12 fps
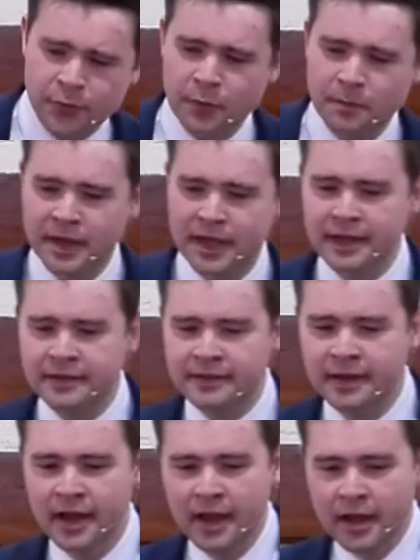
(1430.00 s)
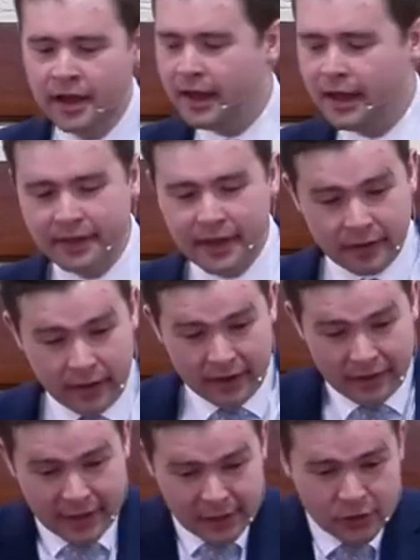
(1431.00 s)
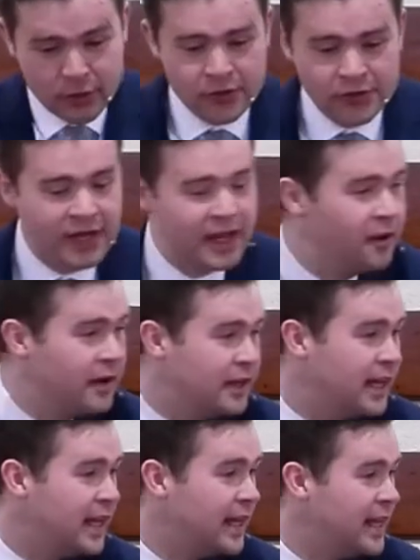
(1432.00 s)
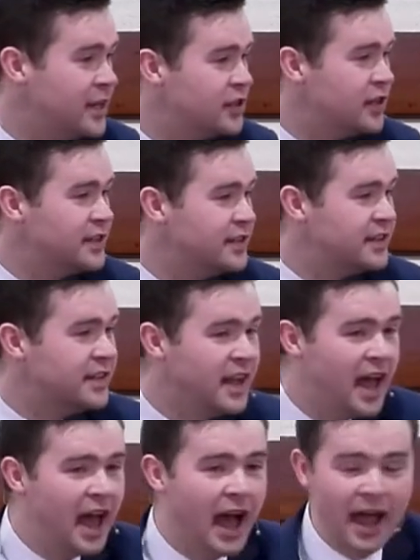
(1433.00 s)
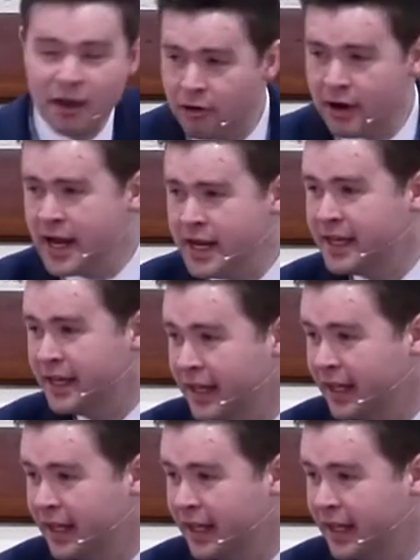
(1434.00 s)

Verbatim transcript: for peace uh, that, that, that is used here in Galatians is irene.